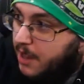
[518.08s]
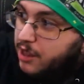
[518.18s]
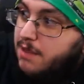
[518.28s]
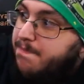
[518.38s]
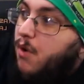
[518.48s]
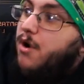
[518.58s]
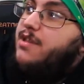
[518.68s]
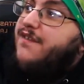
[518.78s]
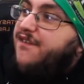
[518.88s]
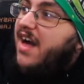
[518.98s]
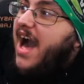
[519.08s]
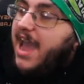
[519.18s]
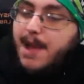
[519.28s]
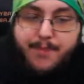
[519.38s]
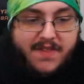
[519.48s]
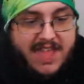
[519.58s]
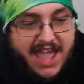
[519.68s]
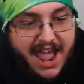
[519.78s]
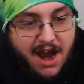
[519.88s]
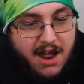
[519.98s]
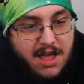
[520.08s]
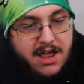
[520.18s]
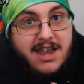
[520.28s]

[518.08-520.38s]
Spores will fly up in the air.